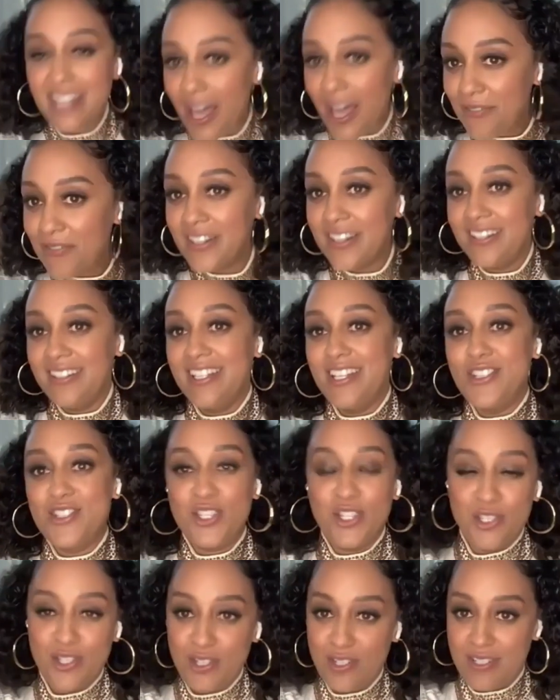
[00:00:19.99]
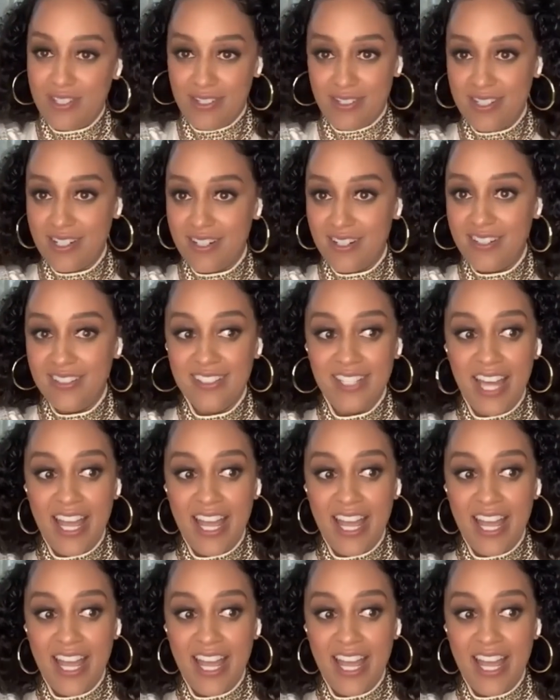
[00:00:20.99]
Definitely Sister, Sister.